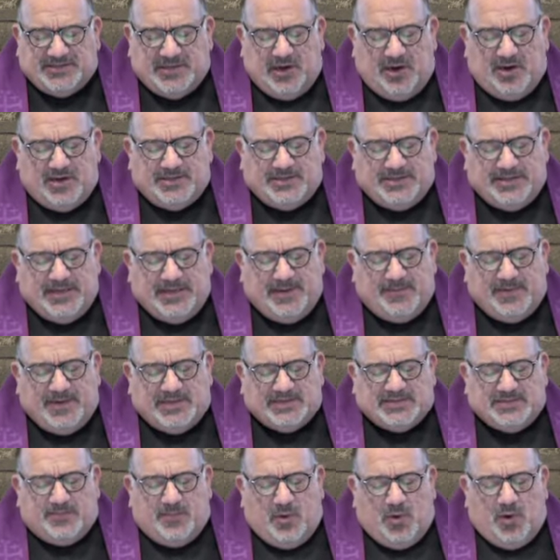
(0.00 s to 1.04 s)
our team
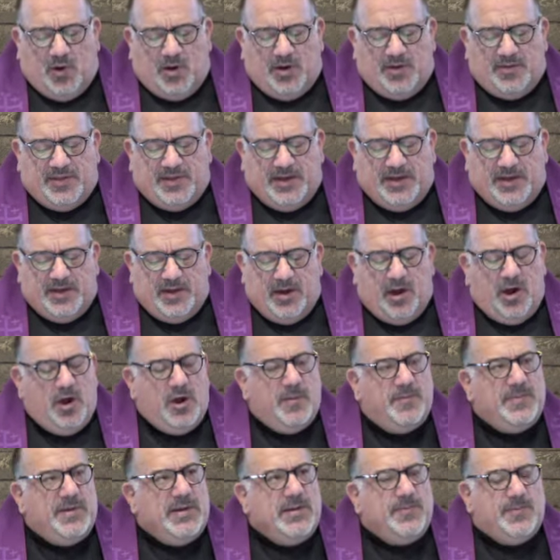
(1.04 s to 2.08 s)
is more than our
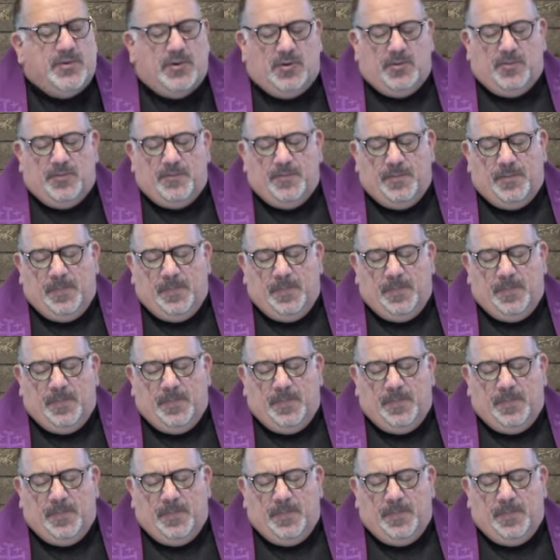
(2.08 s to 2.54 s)
people.